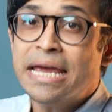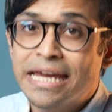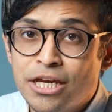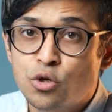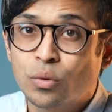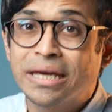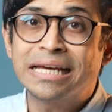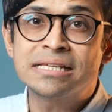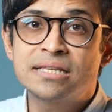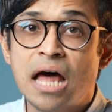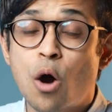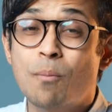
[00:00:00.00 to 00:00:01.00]
E2E
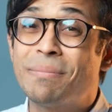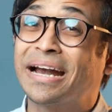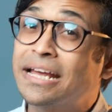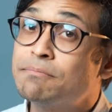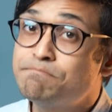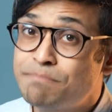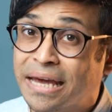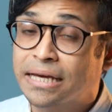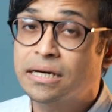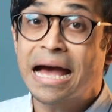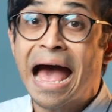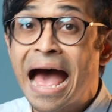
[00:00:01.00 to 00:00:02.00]
is now betting big
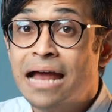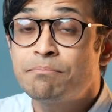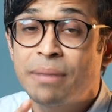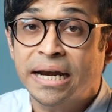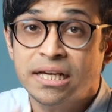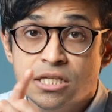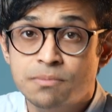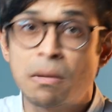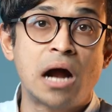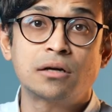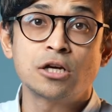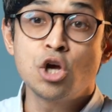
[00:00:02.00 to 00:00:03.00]
and betting
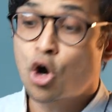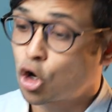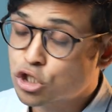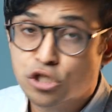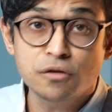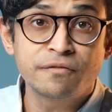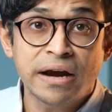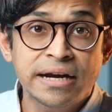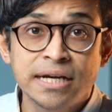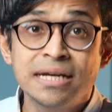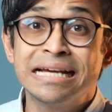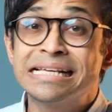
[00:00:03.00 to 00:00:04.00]
smart on
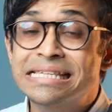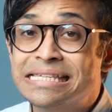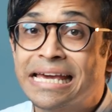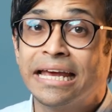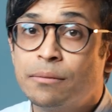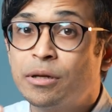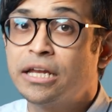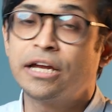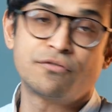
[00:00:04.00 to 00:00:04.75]
sovereign, scalable